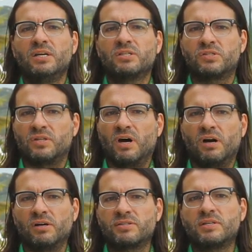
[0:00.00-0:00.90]

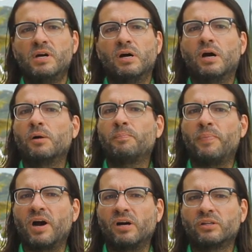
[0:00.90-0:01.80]
stars, are
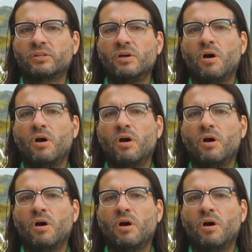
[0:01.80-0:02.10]
part